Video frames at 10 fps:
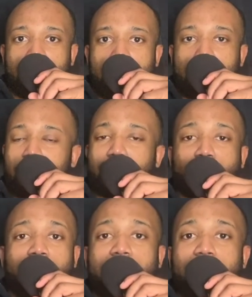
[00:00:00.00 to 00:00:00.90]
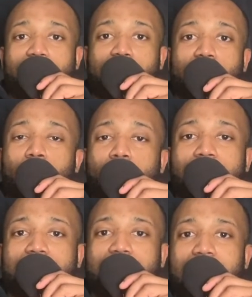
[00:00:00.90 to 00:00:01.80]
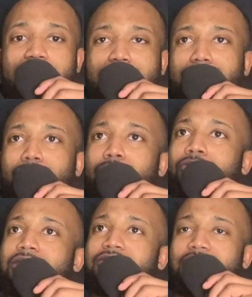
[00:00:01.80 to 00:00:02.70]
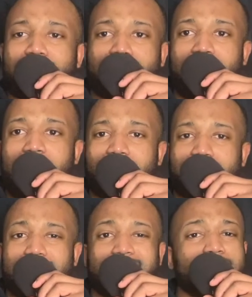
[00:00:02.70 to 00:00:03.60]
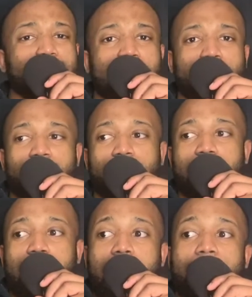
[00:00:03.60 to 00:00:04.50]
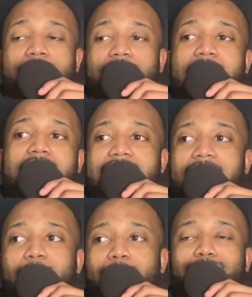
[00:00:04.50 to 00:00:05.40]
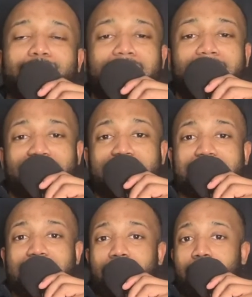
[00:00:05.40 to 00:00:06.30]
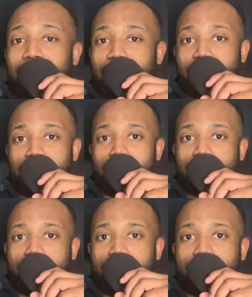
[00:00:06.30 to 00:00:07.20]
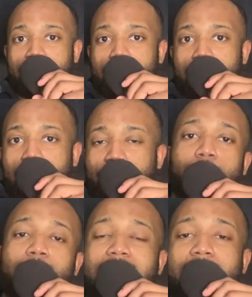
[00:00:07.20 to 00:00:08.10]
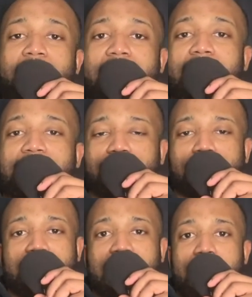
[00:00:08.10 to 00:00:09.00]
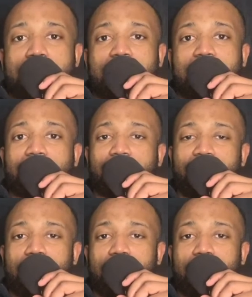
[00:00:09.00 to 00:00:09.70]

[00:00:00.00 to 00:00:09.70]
But sure enough, with all these characters and all these fictional characters, these people, they also have things they're going through. So when I realized it became an issue for